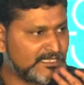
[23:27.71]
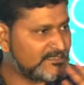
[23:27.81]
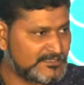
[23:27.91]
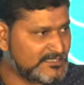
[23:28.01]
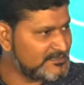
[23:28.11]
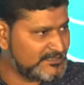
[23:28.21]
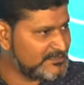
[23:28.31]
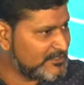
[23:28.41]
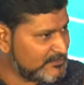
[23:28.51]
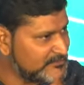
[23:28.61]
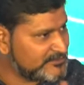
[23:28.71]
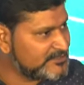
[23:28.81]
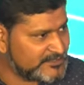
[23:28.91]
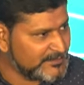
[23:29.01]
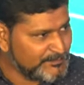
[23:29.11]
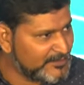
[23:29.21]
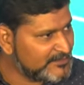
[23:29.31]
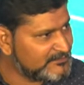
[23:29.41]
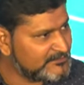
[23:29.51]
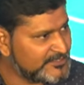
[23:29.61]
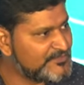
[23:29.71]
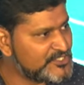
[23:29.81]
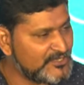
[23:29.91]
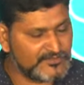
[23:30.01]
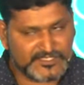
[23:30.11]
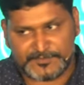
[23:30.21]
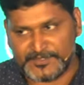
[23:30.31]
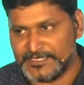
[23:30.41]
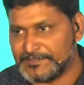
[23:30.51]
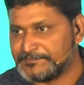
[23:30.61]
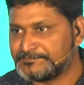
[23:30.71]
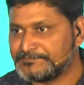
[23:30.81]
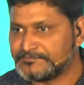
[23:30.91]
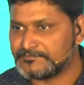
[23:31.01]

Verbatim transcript: That, that, you know, simple division of this prayer.